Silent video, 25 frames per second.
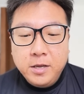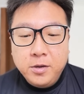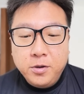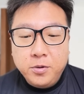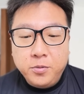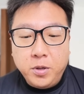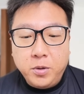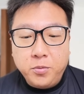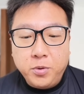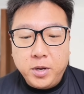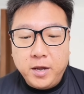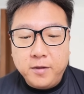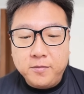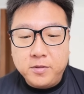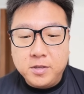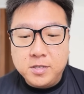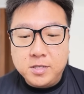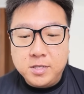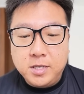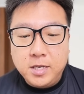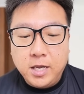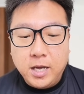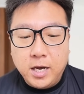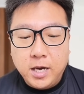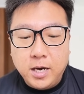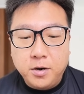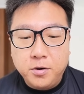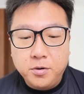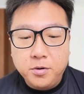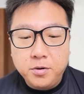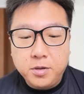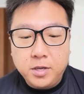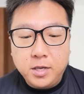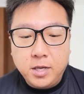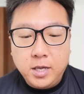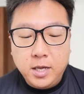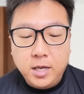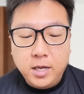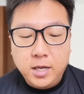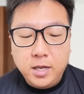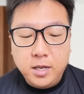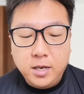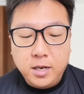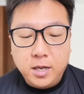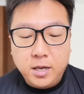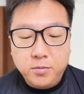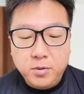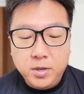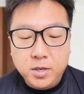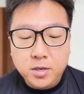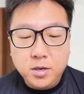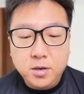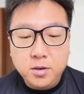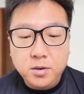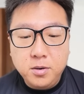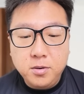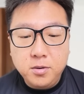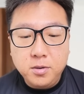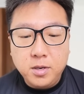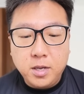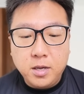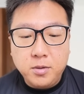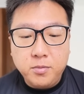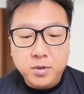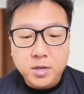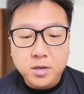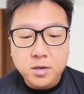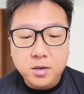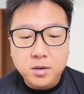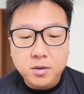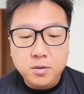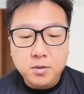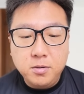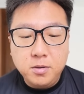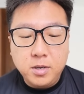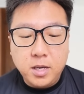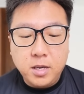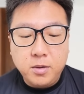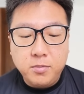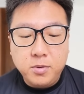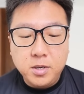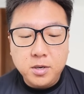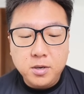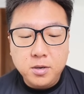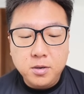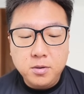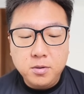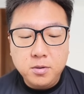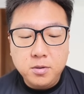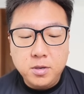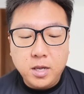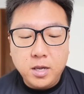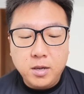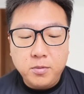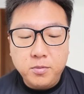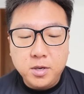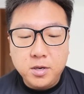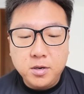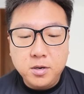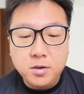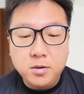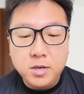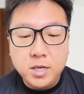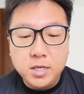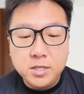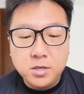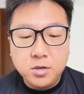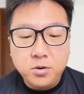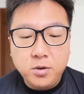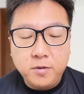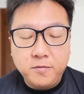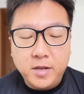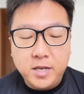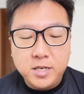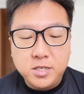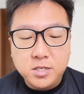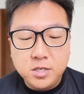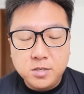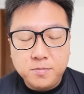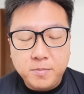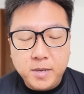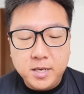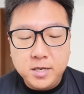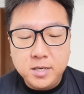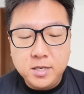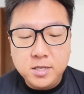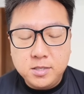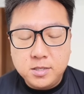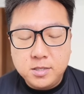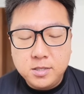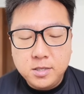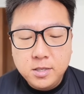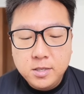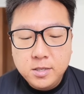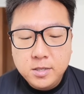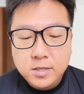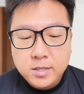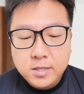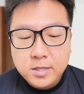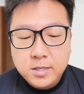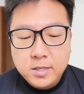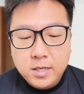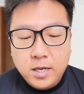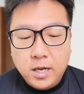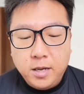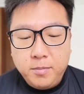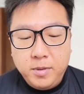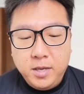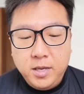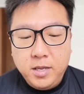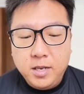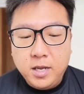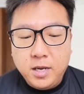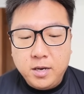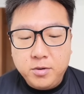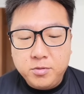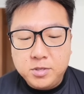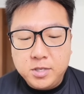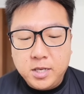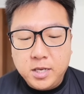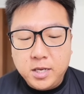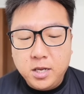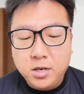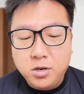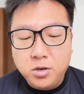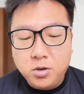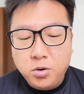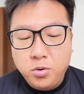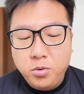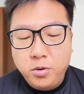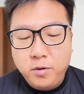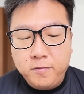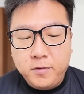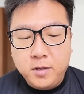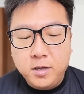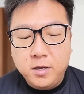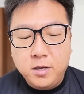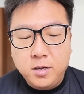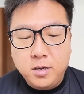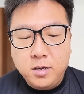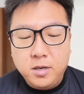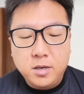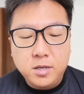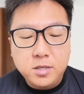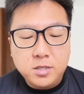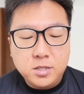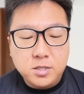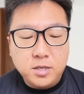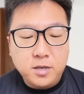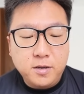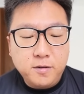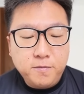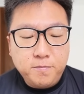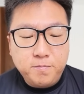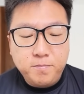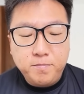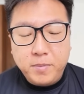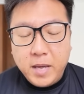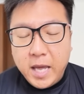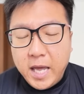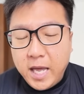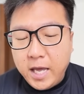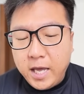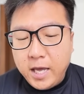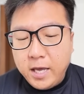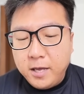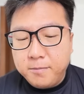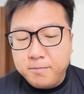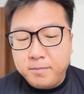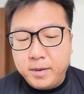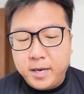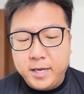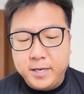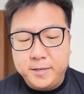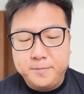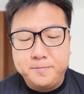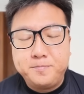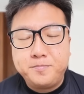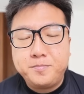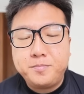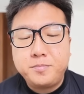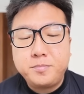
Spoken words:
We will have to see how. Okay, there we go, there we go, there we go, there we go. Let's go with Nature's Madness. I mean, I was thinking to go with the Surf Bait, but